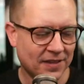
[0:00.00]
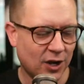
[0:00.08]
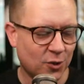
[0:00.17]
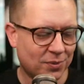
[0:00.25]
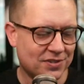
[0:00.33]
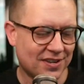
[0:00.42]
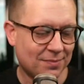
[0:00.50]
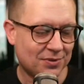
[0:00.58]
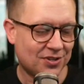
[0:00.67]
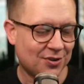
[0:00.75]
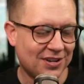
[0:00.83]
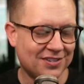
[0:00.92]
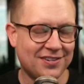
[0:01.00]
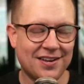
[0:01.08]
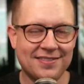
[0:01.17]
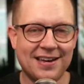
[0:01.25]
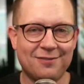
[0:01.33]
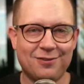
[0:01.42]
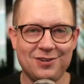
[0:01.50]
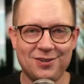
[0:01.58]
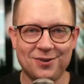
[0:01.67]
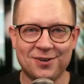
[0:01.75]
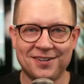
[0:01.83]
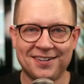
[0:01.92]
I hope this episode has done that for
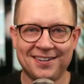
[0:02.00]
you.